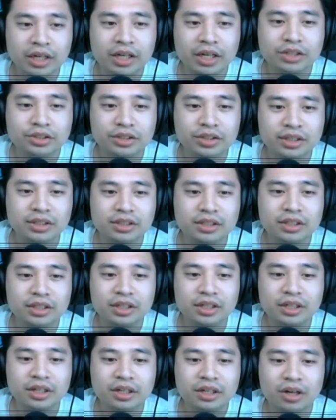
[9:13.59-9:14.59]
As you can
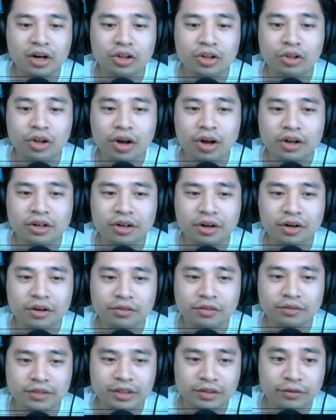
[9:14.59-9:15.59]
see here, a lot
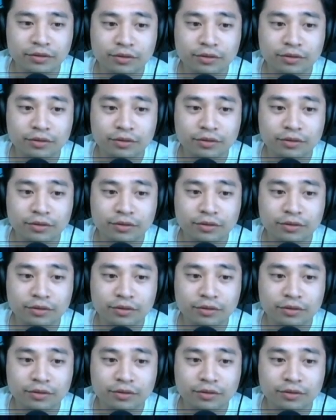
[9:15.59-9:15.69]
of the